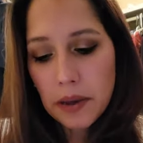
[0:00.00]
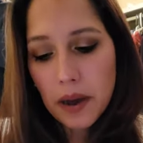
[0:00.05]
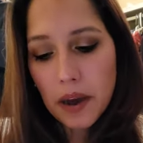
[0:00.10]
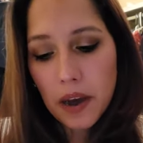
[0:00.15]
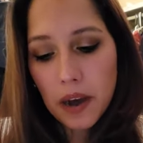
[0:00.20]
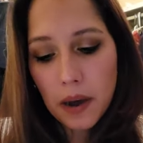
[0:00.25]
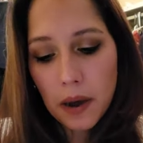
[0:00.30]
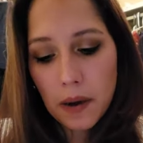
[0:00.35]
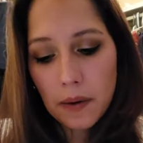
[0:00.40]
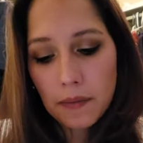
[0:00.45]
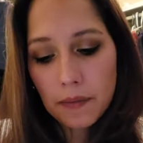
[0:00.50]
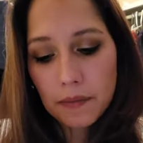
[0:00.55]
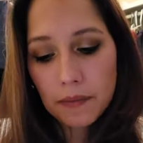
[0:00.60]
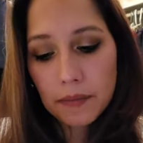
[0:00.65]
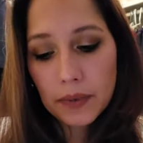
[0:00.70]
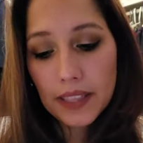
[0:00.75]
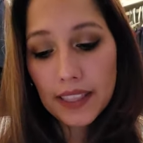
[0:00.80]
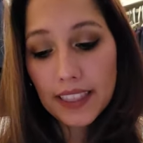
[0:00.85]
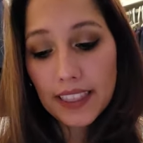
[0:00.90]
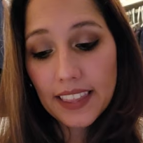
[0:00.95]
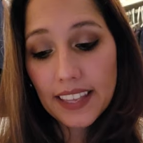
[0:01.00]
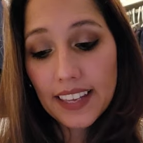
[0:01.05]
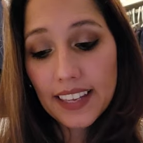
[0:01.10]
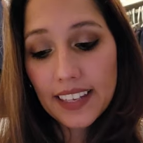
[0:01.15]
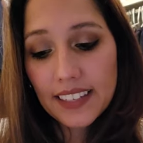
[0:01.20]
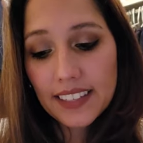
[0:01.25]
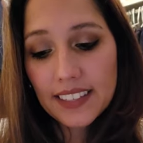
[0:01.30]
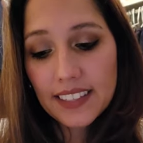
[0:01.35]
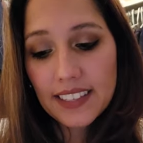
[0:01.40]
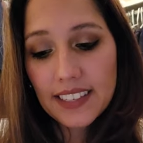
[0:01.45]
uh, but
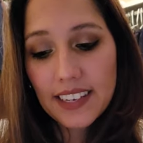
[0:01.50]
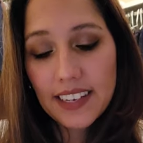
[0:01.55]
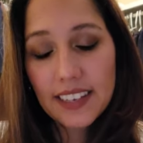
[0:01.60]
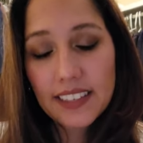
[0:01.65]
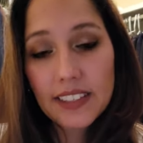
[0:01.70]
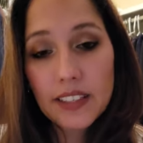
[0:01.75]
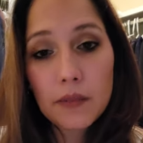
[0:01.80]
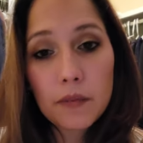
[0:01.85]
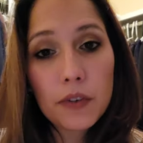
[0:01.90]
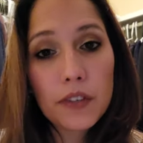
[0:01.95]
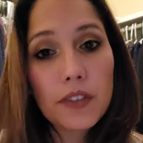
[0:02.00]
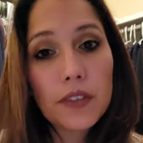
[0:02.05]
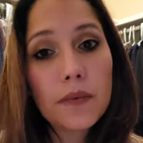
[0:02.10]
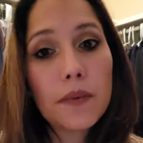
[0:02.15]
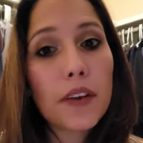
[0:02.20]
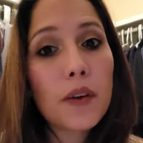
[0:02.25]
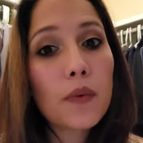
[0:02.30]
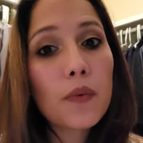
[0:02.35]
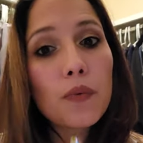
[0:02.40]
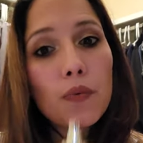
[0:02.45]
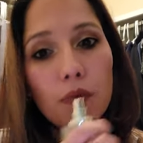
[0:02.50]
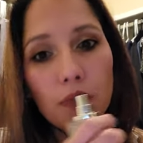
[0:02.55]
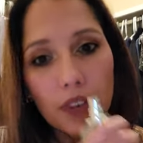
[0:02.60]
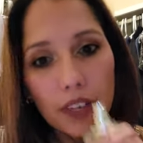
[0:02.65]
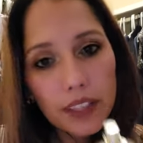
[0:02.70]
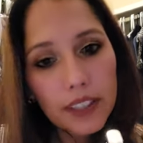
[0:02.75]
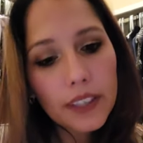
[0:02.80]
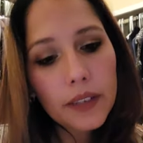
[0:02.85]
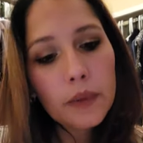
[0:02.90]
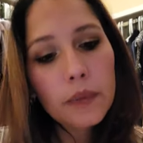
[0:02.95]
this is supposed to be a
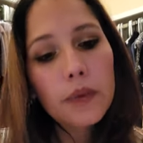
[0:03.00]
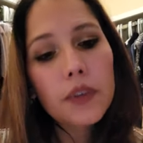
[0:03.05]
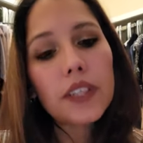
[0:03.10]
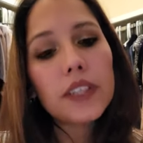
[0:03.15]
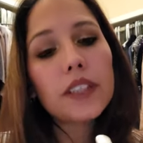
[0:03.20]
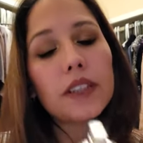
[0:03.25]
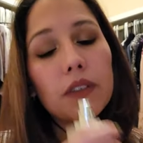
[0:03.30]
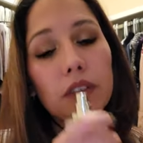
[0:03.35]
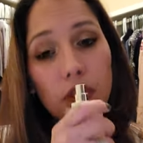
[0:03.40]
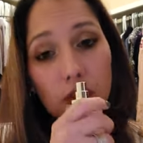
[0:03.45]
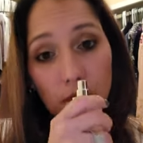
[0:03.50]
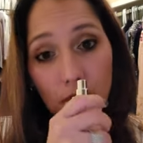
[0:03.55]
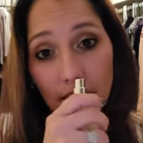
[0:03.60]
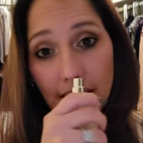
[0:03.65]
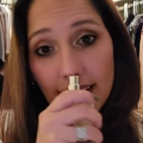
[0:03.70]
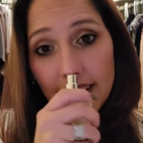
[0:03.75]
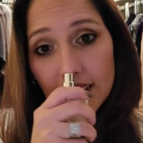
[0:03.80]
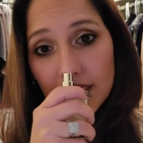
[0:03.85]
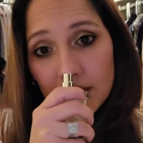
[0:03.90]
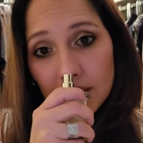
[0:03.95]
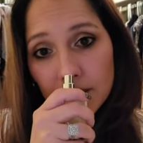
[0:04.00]
really, really great